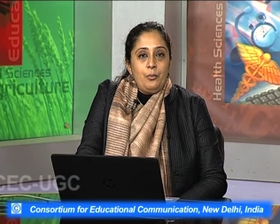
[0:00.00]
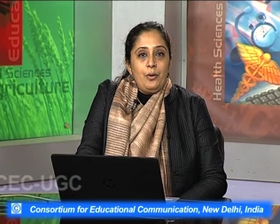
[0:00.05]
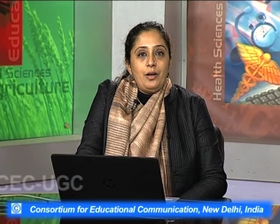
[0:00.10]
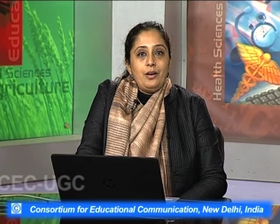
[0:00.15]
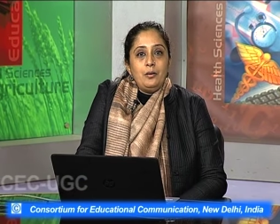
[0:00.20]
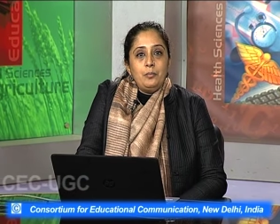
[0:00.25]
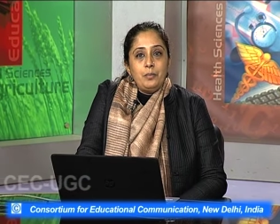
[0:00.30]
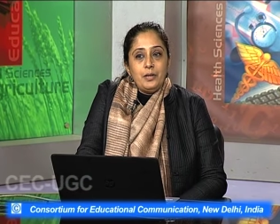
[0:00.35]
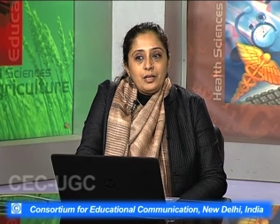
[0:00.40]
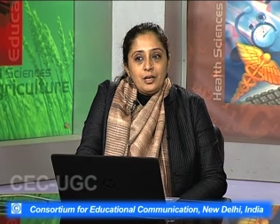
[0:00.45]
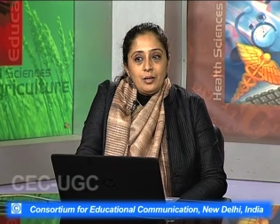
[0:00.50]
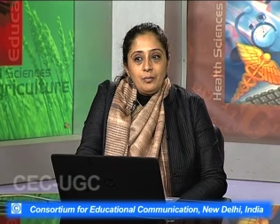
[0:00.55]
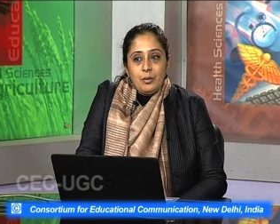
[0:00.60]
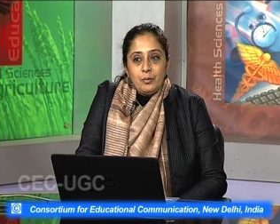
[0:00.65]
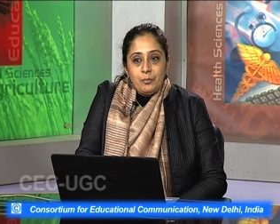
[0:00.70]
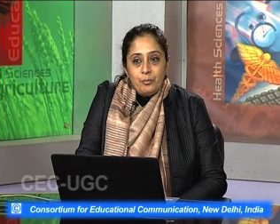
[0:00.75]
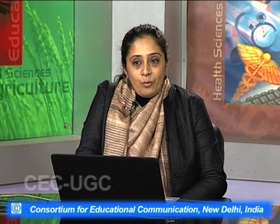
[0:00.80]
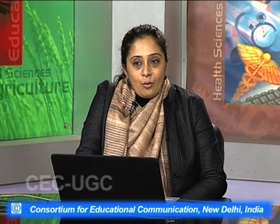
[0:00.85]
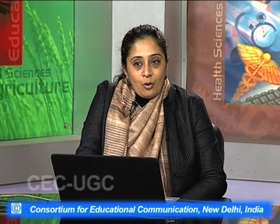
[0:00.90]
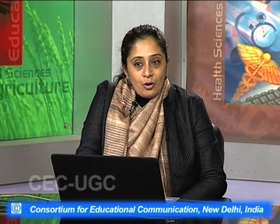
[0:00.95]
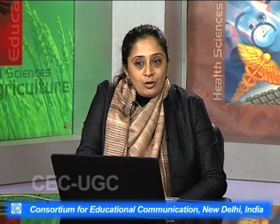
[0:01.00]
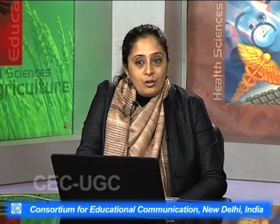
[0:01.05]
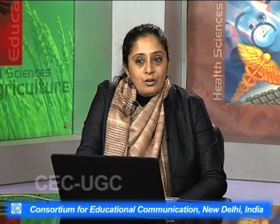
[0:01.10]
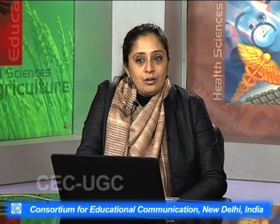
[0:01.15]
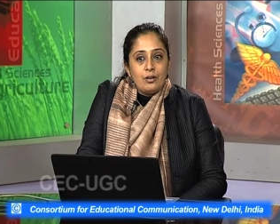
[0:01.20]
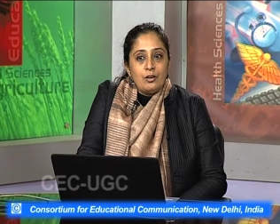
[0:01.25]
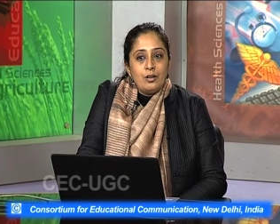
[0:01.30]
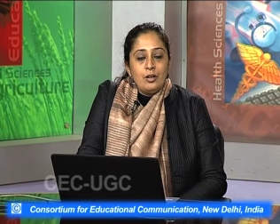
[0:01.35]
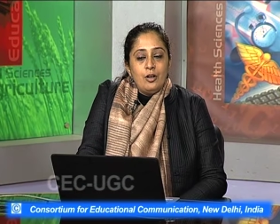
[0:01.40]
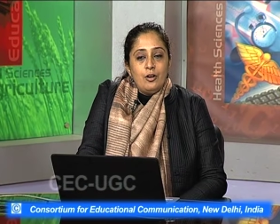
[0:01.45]
where it became
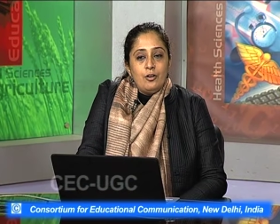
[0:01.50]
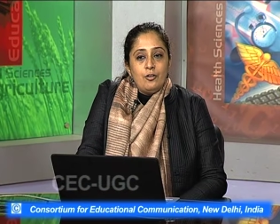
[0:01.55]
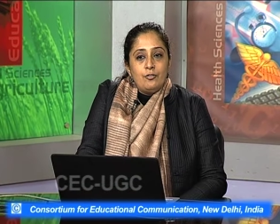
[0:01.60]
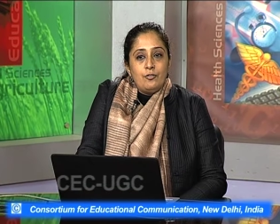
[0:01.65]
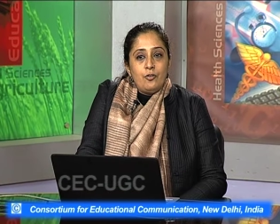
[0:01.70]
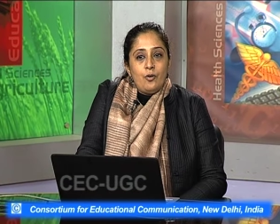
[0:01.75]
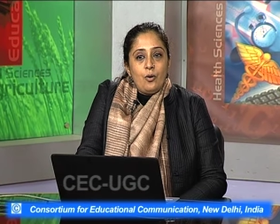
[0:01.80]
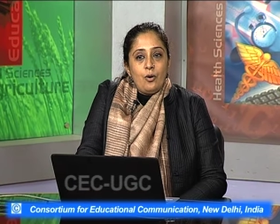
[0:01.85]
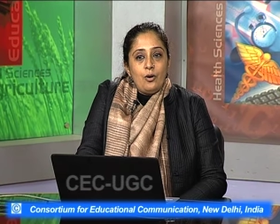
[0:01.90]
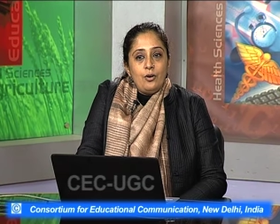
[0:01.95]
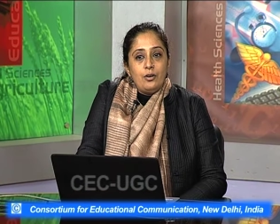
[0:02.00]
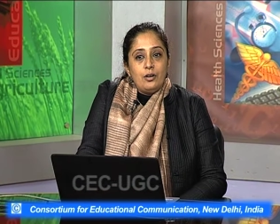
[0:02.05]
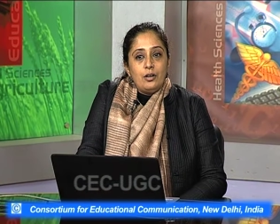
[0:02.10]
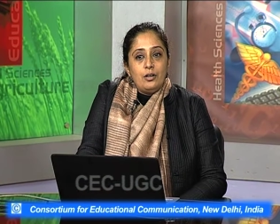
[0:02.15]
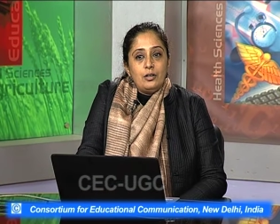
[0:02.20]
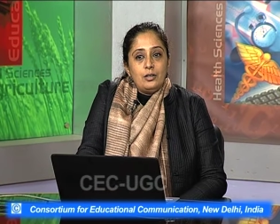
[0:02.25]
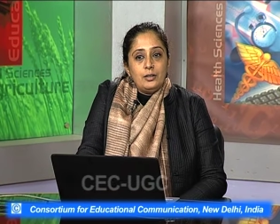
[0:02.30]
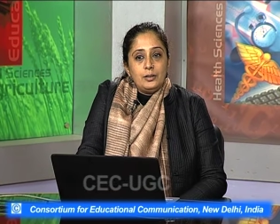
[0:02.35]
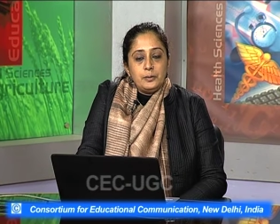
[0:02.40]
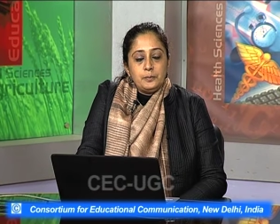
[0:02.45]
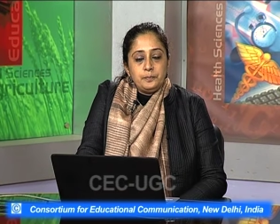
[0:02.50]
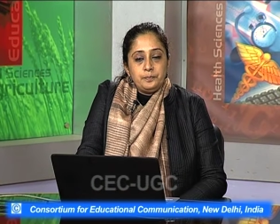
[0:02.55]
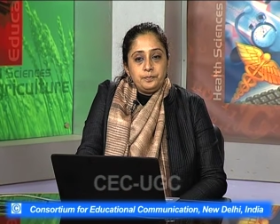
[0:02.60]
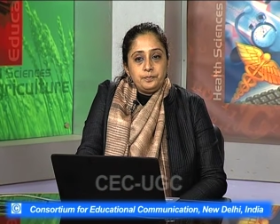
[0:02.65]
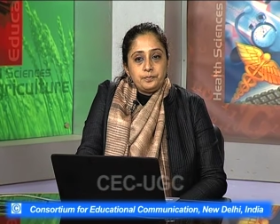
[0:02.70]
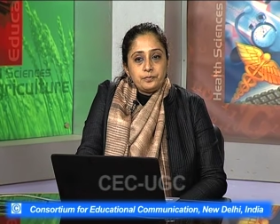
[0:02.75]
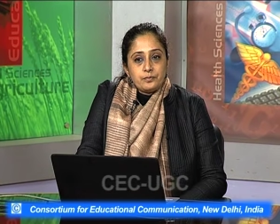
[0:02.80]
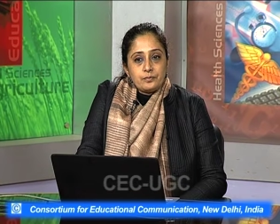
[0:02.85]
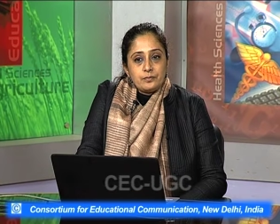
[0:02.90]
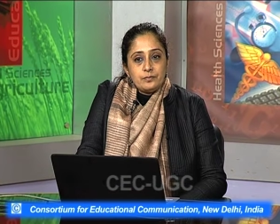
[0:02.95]
important for,
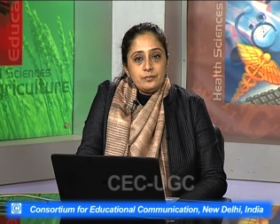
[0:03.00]
um,